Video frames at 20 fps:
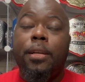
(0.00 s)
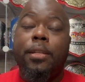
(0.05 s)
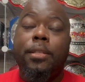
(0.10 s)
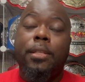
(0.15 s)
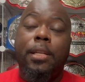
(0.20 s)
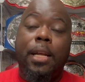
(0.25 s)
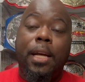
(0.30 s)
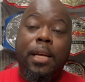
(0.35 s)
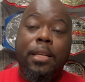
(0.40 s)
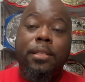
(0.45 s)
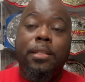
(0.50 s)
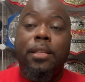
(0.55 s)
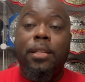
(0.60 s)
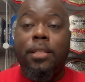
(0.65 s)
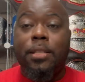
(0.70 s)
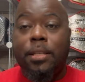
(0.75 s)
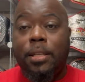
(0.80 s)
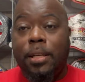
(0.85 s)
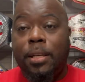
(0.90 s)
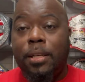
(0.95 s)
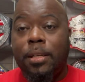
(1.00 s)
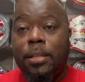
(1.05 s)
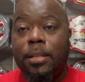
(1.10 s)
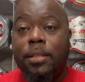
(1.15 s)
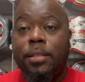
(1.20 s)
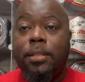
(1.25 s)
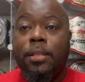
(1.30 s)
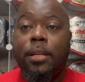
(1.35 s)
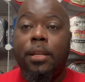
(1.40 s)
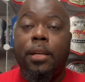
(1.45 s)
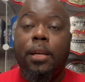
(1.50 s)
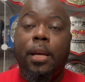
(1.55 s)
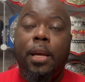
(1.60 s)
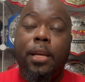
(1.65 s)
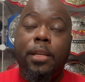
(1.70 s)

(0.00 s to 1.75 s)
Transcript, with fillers: to the S to the T to the